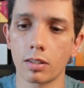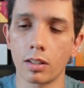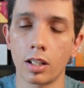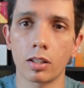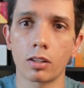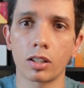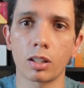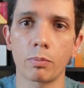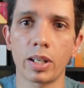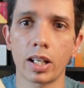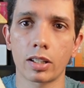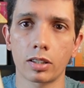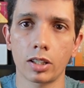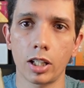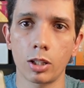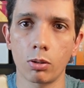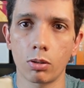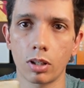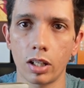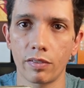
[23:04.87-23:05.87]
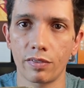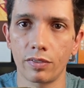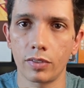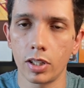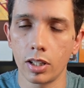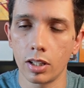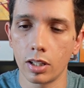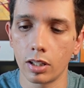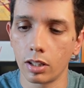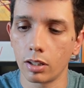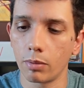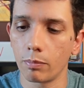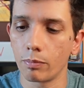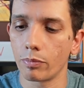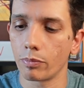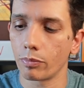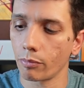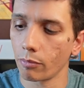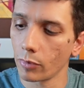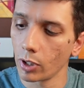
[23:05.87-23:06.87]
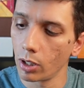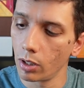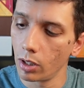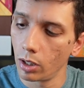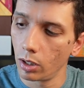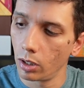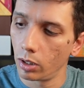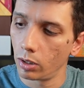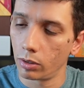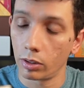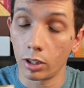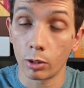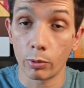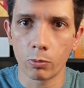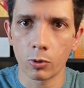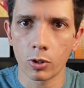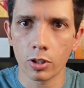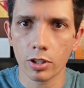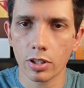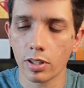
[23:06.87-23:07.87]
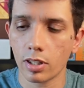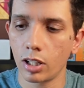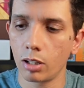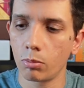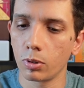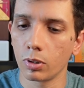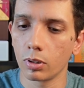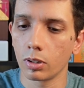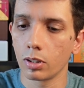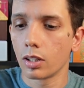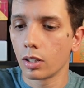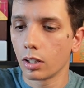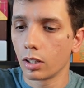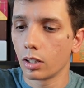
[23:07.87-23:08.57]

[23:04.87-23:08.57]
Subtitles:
And on the back side you have the rewards table,